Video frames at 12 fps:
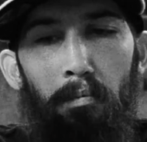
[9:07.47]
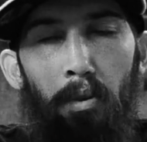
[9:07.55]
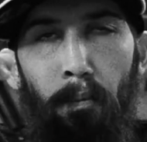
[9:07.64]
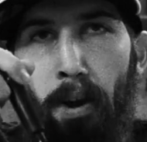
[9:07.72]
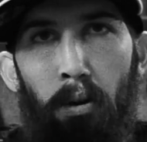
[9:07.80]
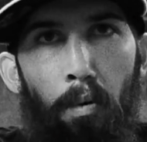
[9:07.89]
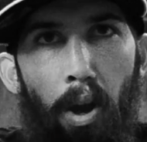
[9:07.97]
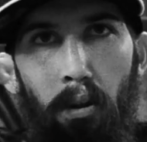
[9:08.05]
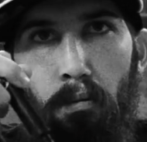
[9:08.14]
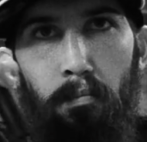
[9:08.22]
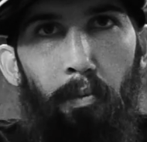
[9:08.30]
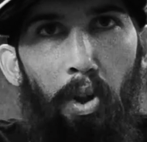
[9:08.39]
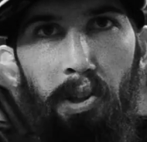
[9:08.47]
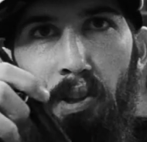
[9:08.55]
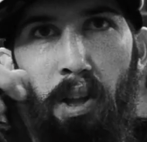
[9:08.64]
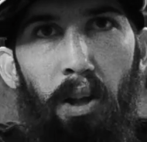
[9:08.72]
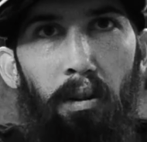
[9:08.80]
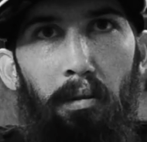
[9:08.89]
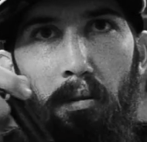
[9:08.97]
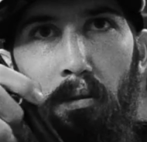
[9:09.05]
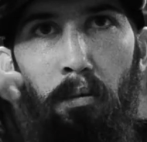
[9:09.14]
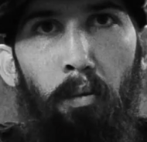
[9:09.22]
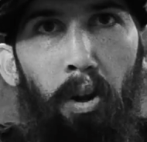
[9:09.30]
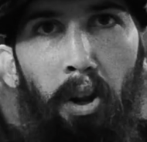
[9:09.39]
No matter what. This is it.
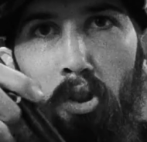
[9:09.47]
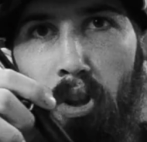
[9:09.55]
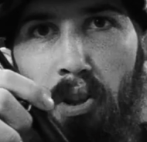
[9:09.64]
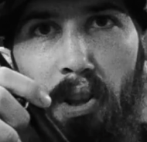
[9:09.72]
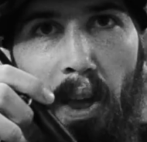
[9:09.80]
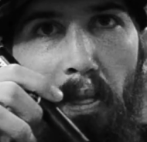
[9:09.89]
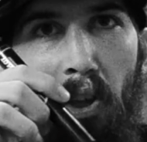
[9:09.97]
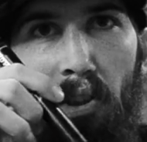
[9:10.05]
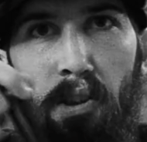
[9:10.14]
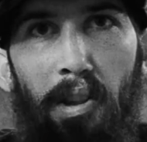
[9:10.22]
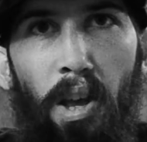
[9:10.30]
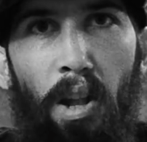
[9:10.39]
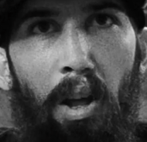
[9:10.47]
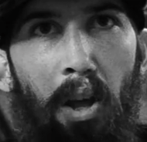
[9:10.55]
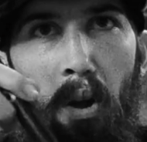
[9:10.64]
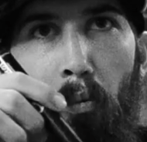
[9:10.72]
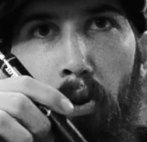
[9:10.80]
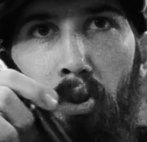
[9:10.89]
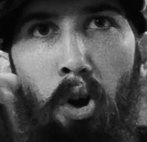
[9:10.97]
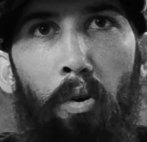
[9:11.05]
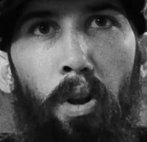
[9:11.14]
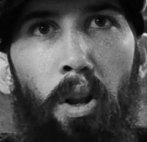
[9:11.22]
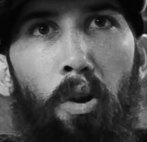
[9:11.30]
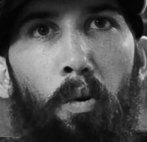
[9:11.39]
We're going to just say this is it. We
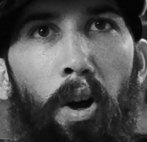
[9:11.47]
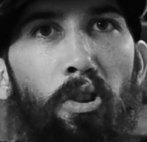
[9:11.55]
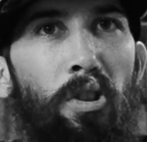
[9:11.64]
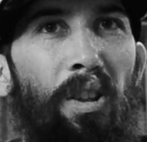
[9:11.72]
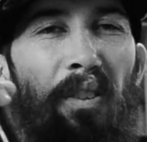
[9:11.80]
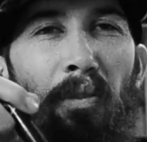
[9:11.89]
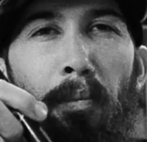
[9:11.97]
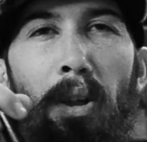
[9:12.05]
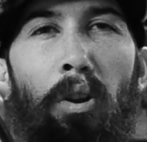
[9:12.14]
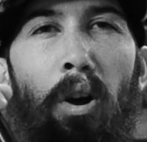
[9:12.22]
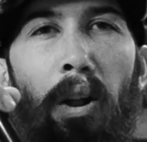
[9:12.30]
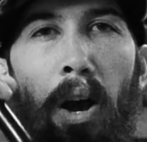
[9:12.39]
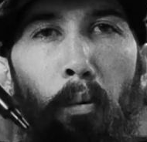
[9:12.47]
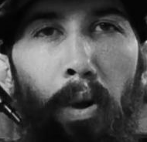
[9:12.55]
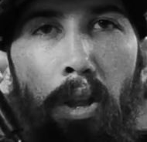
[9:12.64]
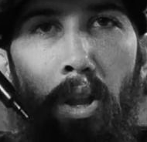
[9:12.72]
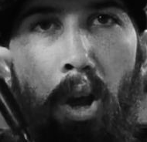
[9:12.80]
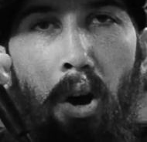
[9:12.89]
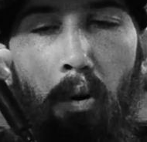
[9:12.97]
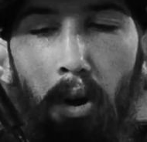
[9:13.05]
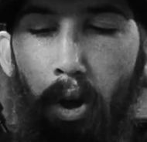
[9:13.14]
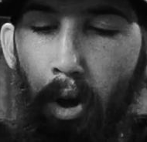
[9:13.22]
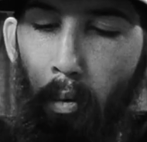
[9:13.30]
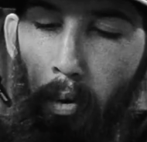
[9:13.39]
don't need to question it from here on out. We know.
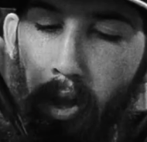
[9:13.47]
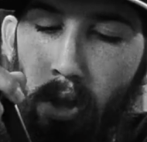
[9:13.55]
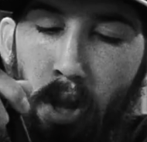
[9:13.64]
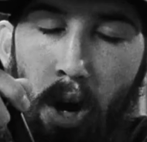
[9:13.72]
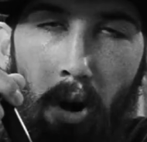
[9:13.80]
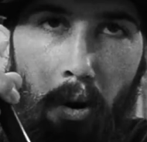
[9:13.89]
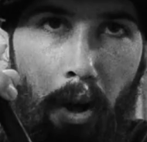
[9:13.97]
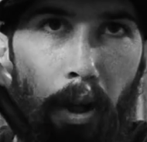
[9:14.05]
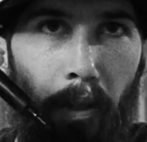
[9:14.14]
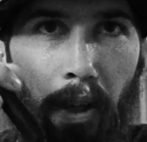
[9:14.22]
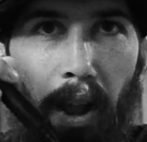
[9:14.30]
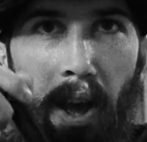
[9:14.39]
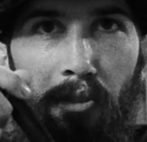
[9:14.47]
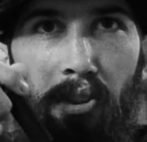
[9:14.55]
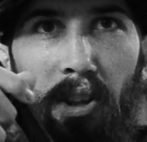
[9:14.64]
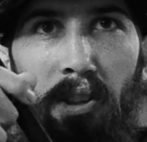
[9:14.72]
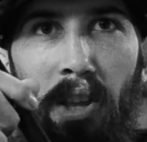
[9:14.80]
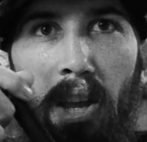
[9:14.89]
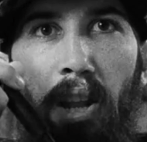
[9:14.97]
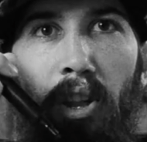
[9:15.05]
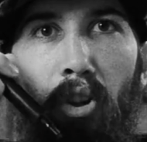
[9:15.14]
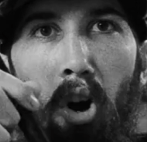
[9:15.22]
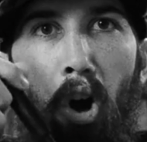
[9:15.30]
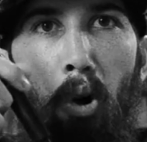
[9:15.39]
We know that f16
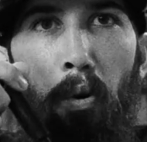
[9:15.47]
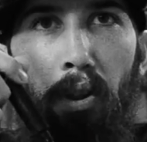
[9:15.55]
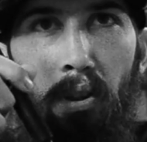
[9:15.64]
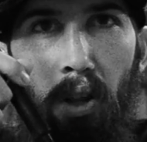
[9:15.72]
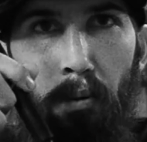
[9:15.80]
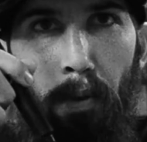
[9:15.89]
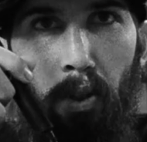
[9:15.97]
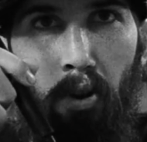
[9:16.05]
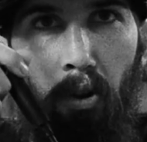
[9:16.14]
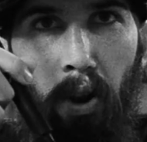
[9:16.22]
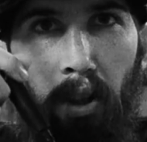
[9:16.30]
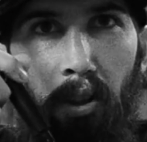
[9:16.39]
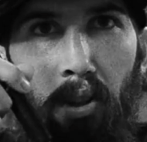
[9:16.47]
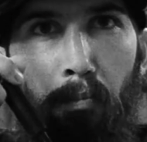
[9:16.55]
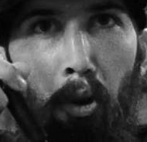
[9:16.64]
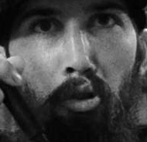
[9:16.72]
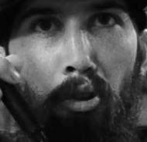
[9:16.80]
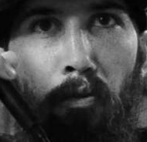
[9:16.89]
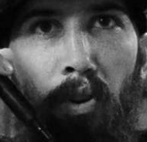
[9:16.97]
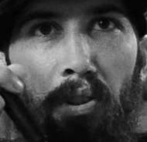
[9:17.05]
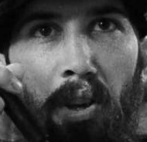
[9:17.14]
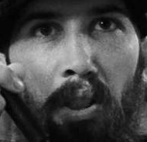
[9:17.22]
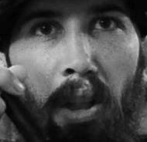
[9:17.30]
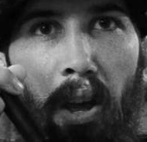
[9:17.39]
is always going to be the correct exposure for
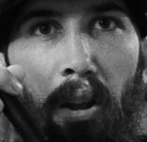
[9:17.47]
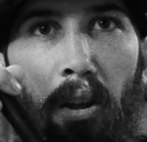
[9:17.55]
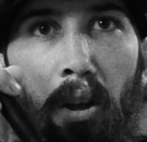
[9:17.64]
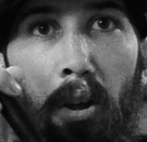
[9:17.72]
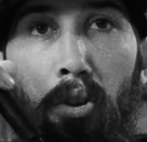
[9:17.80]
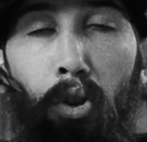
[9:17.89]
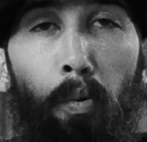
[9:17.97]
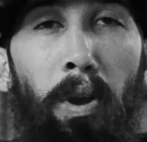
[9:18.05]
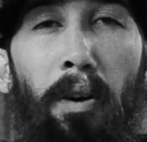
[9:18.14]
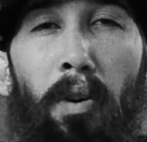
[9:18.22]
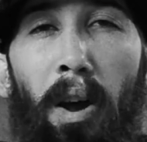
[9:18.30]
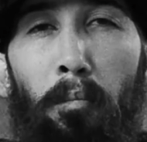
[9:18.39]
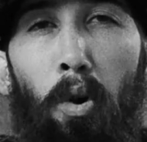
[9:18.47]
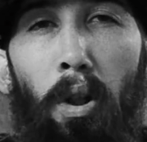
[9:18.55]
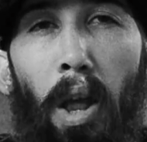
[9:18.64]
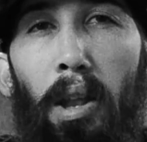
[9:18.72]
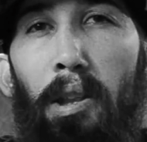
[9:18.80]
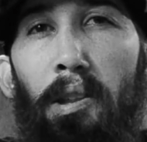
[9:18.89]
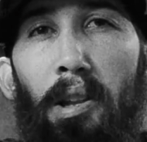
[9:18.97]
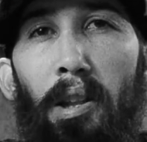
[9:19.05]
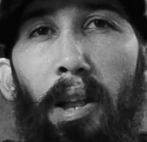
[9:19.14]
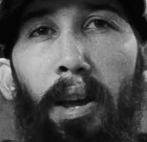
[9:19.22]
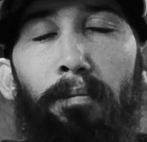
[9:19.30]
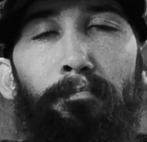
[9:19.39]
sunlight. Do we ever have more light than
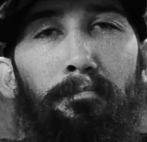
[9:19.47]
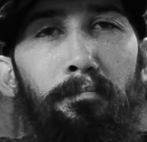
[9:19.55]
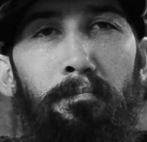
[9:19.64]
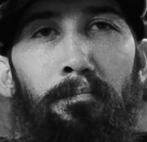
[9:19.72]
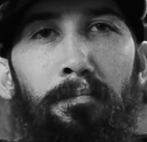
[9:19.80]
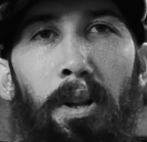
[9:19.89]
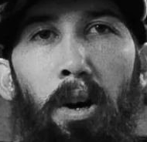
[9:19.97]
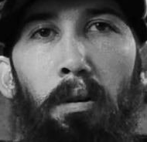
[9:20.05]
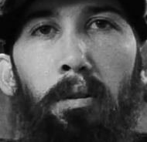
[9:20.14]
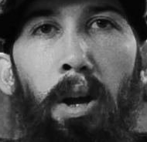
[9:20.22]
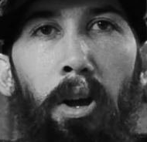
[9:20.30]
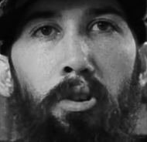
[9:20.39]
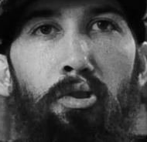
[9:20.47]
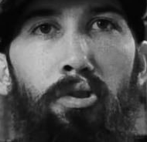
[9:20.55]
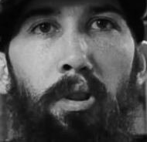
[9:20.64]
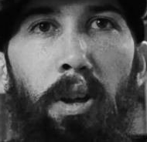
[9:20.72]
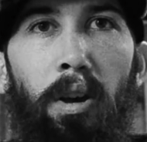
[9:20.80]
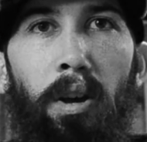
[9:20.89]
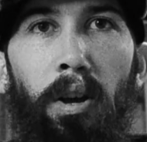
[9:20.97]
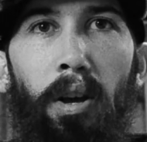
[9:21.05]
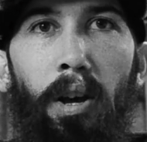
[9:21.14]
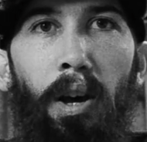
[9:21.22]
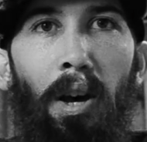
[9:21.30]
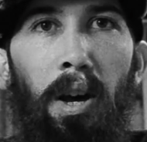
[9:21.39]
sunlight? No, not usually.
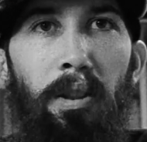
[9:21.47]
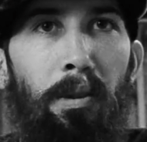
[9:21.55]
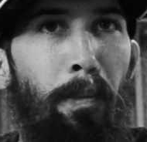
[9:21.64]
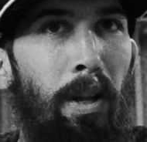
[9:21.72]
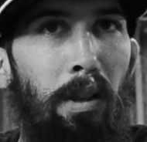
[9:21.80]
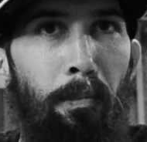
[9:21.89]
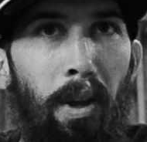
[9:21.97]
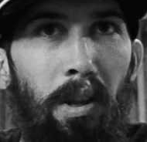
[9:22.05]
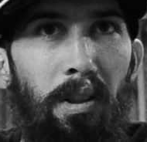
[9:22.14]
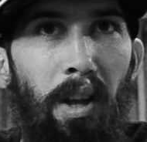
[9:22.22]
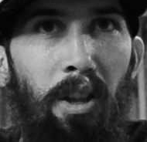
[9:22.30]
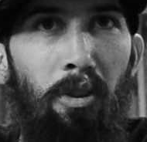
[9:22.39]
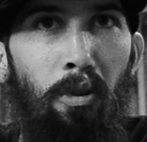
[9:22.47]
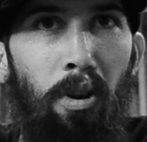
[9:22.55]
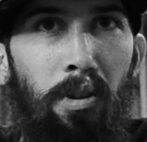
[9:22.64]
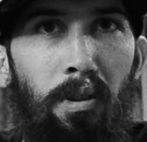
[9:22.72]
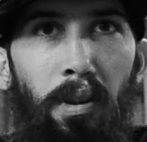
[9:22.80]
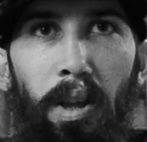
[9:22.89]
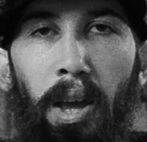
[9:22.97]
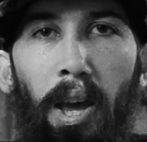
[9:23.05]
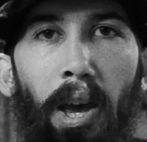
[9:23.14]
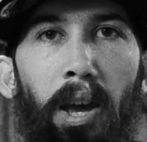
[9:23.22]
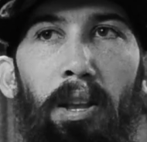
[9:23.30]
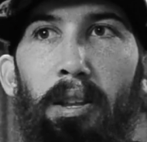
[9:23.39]
It's about the biggest light source,
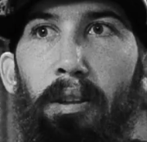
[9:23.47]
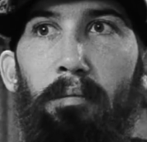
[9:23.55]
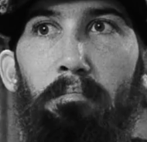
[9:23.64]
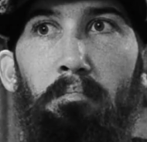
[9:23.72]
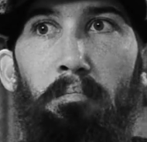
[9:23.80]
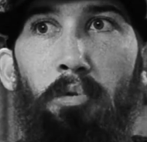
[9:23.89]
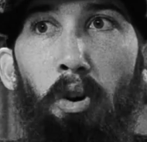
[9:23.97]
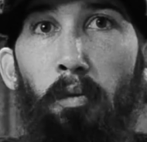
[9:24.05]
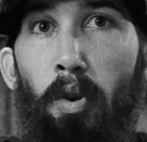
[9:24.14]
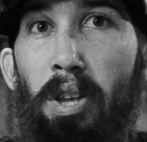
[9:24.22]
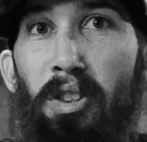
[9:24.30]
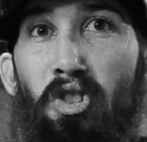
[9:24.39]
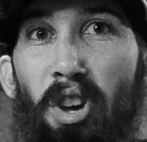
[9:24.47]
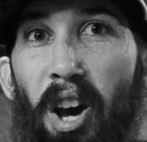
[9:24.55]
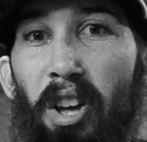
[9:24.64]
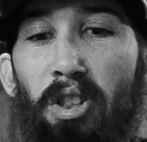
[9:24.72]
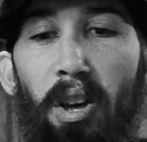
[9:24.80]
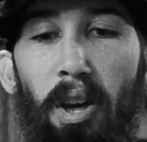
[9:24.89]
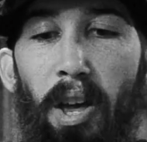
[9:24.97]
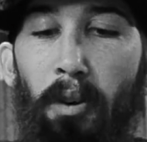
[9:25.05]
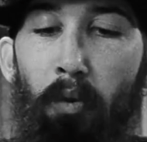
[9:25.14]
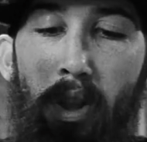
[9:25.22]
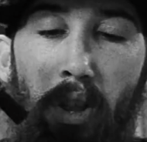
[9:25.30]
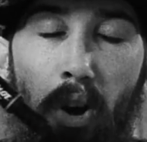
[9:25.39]
and so if we could judge,
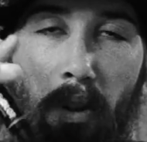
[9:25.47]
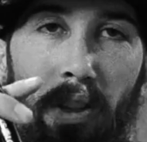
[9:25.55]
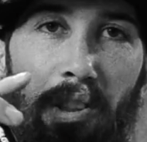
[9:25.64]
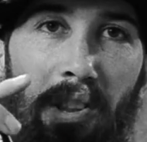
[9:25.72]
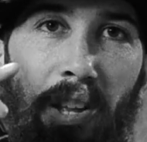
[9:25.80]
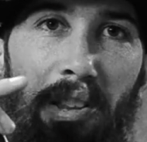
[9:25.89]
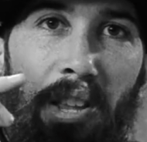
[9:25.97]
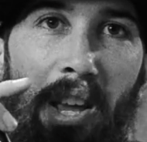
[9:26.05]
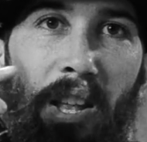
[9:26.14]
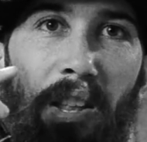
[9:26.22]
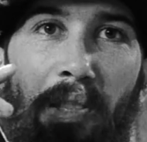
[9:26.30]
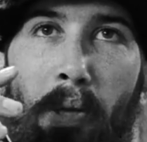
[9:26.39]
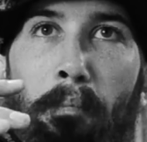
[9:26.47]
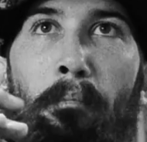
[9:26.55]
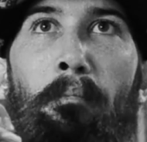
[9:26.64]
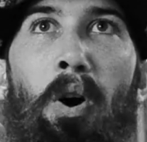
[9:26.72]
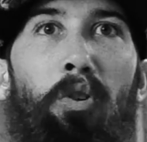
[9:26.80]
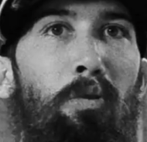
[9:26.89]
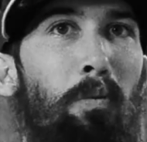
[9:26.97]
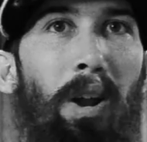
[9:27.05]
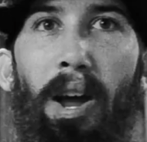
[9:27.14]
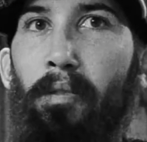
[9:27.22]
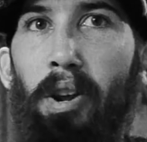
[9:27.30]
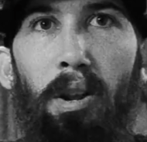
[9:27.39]
if we know that 16 is the most we're
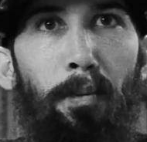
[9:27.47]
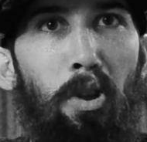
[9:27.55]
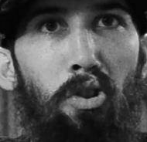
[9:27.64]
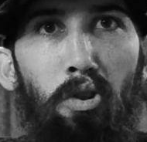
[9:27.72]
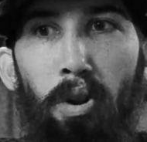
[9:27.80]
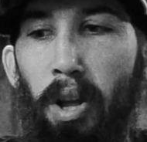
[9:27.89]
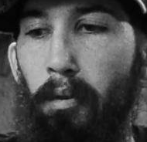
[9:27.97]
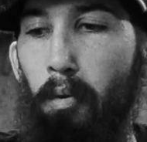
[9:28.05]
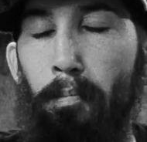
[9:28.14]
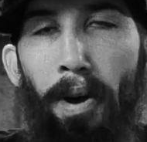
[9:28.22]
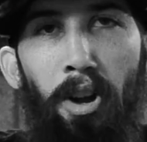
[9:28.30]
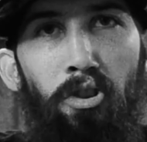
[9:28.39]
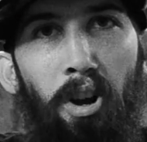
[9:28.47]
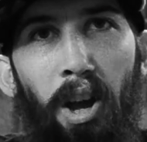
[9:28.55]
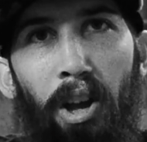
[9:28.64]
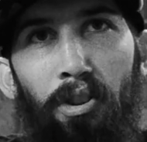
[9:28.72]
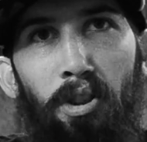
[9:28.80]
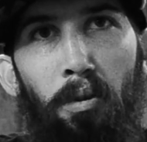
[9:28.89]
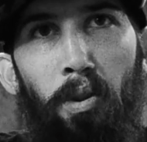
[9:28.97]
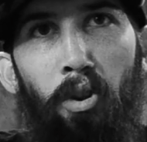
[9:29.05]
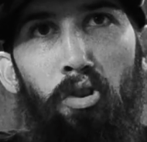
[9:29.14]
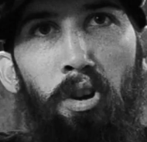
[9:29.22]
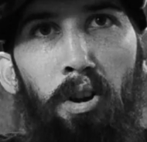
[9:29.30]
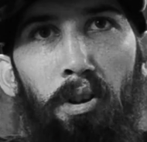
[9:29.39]
ever going to be shooting, if we match our ISO with
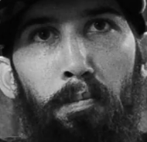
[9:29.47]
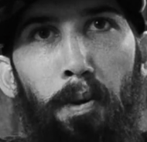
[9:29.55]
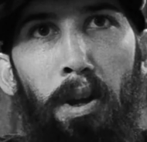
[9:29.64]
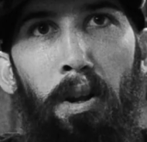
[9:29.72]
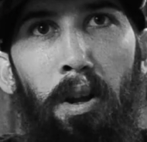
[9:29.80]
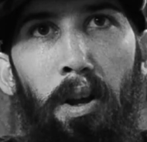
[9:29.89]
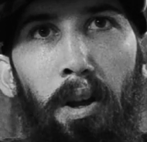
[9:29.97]
our shutter speed,